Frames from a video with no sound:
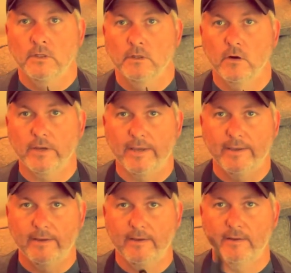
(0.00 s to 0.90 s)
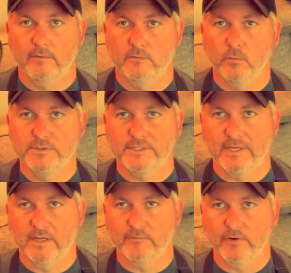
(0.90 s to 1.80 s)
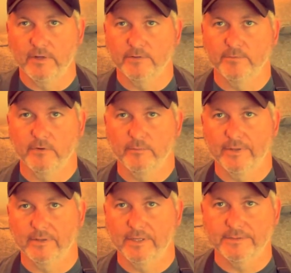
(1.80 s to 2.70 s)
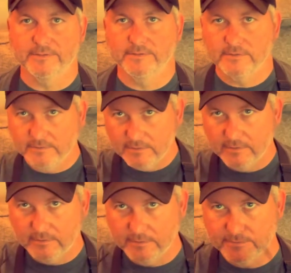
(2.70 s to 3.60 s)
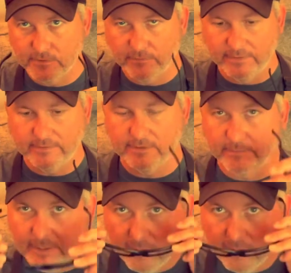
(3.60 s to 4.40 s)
Okay, and once again, I forgot to put on my glasses. Sophie had to tell me.